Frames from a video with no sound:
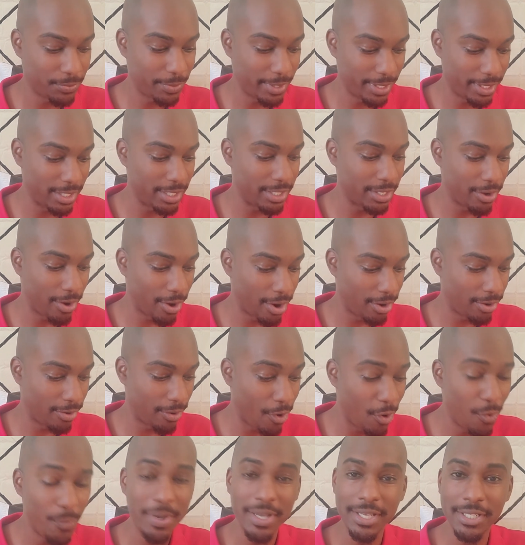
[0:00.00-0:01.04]
We are
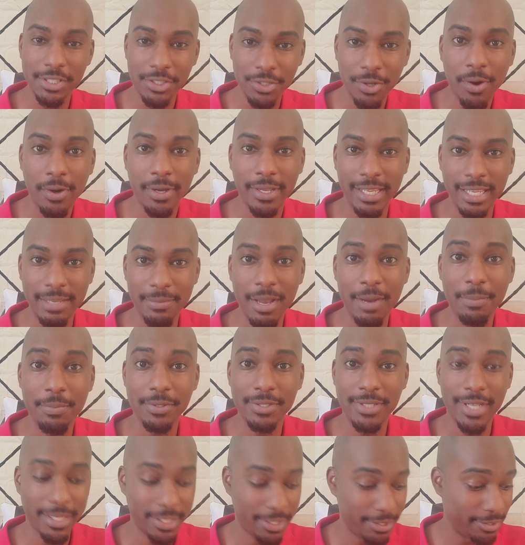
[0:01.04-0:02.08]
always talking about
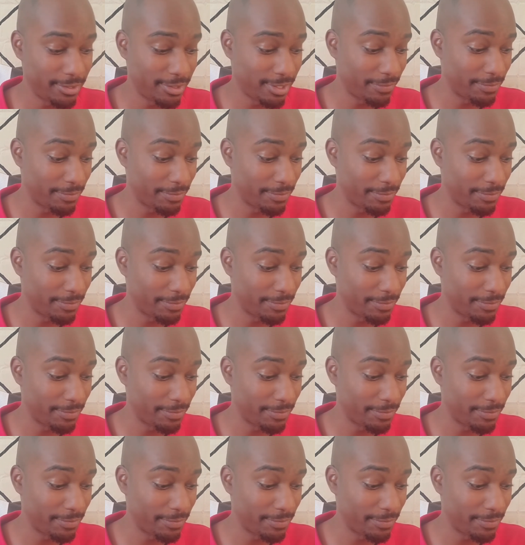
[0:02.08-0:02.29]
protecting yourself,